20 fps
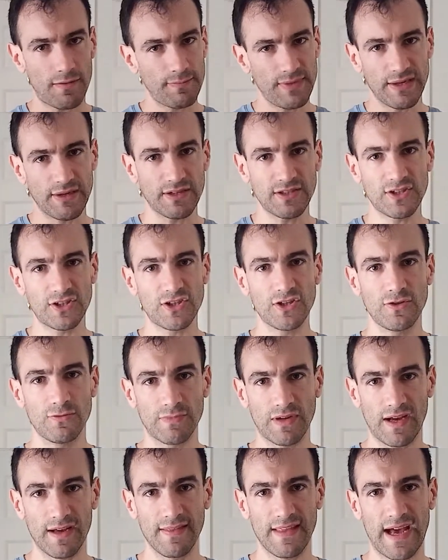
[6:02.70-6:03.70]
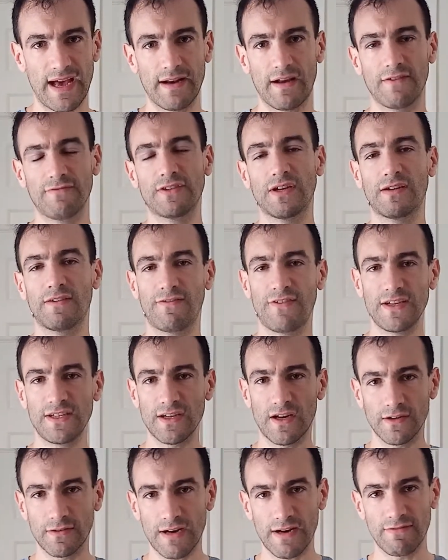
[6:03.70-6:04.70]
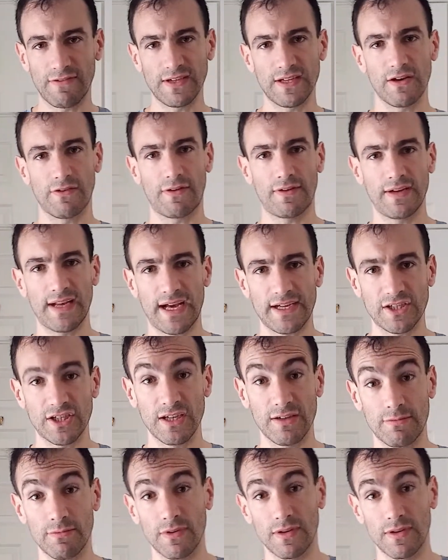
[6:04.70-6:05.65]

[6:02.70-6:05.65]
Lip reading: be consumed like that. I've done a great video on actually,